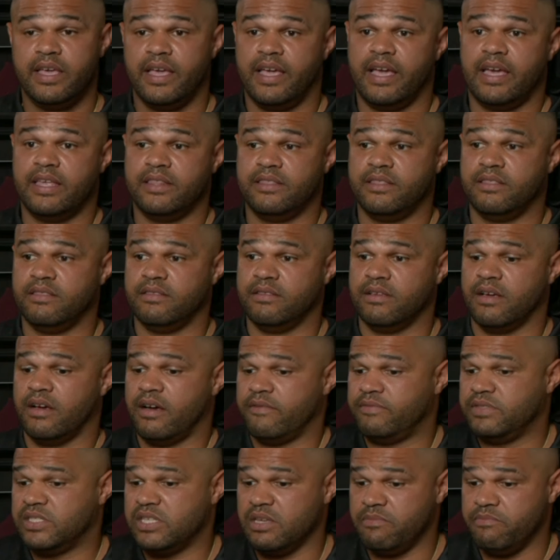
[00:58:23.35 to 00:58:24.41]
And
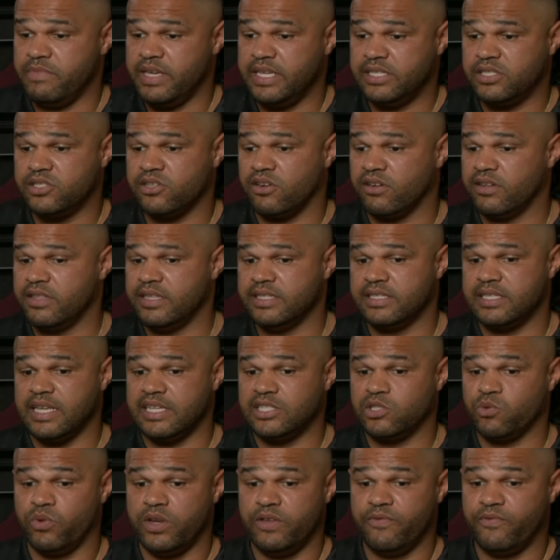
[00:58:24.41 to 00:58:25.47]
obviously me starting this
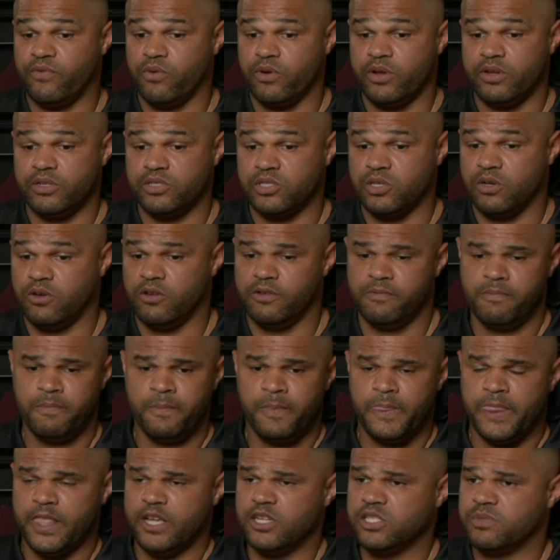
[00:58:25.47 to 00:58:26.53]
at 24 years old,
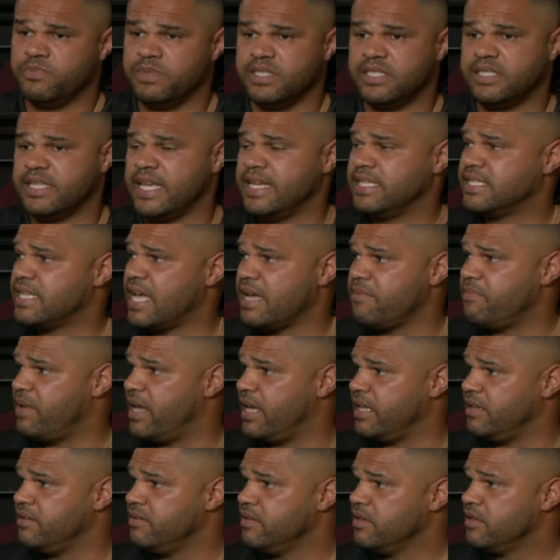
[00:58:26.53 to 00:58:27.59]
there's mistakes I
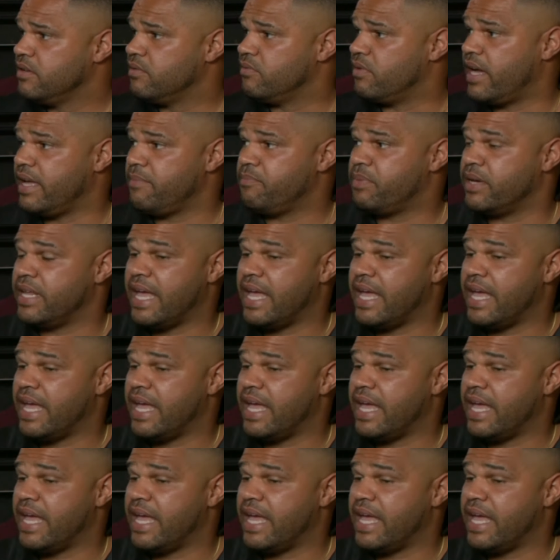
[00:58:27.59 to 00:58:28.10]
made, right?